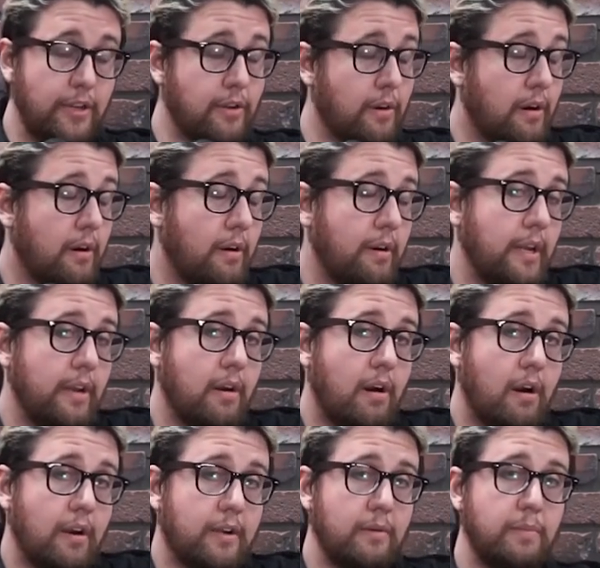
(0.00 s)
And you're hurting
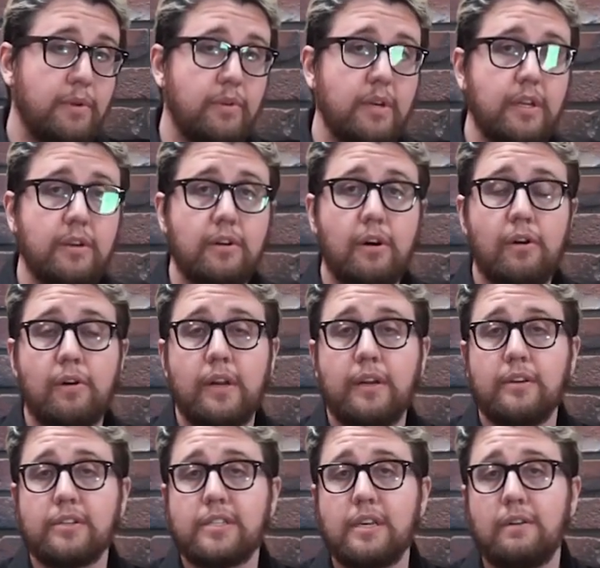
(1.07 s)
our community, you're hurting
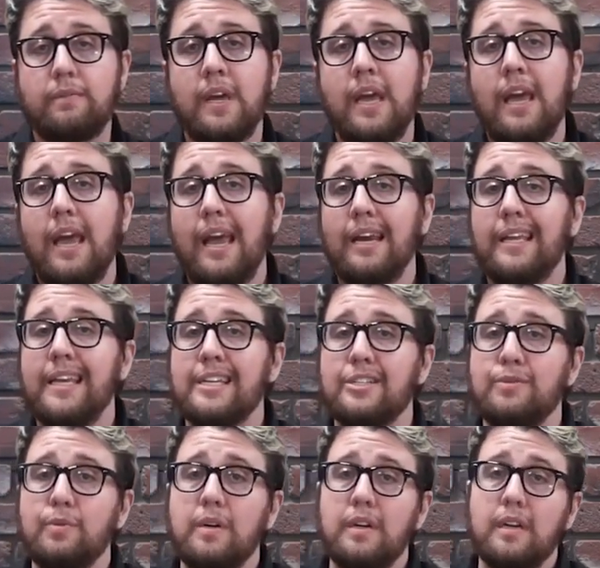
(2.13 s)
yourself. And
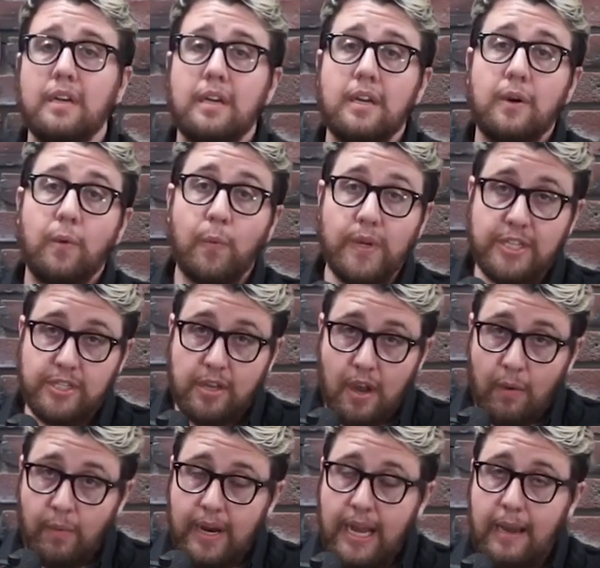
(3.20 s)
guess what? We
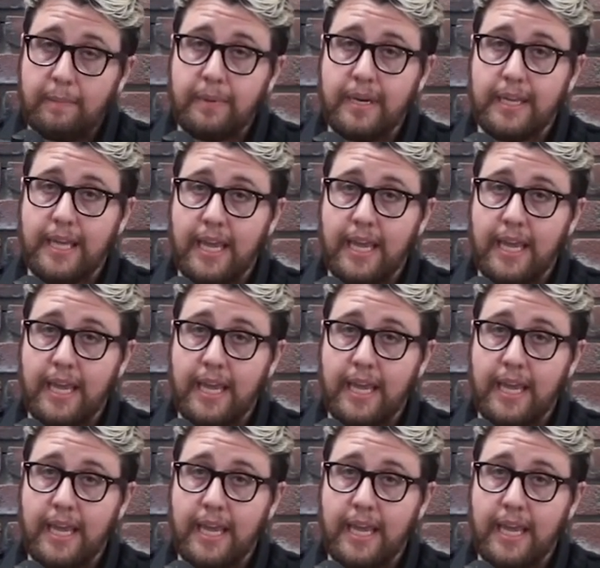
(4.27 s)
saw what happened to